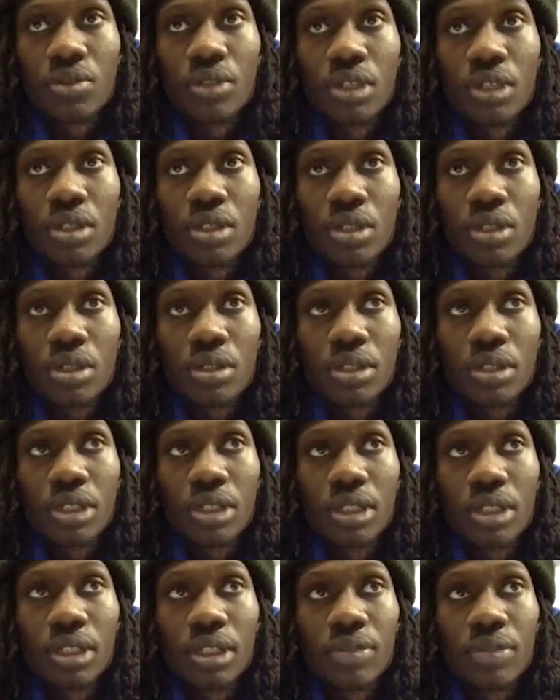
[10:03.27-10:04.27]
unique zone.
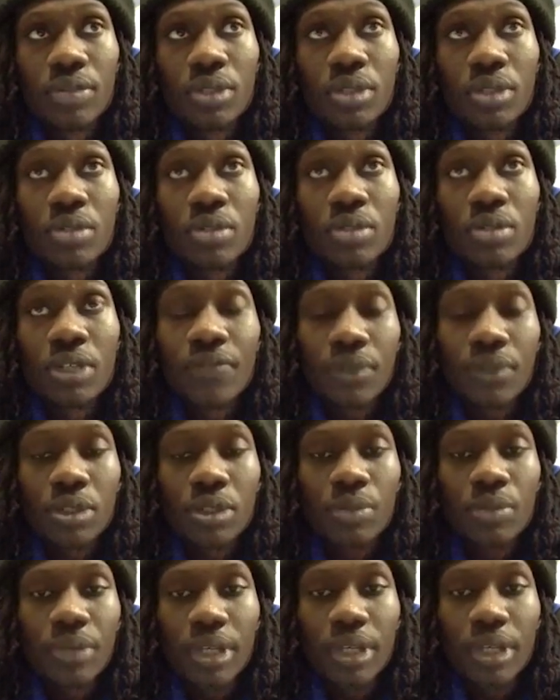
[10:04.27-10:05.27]
It was difficult
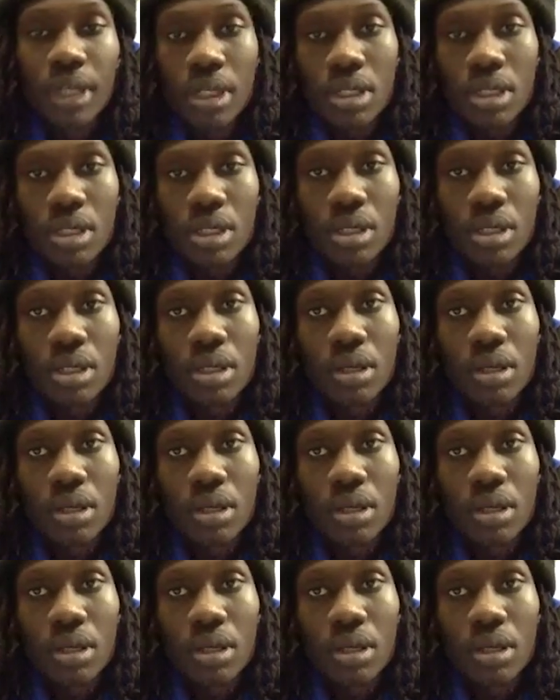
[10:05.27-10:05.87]
to play against tonight.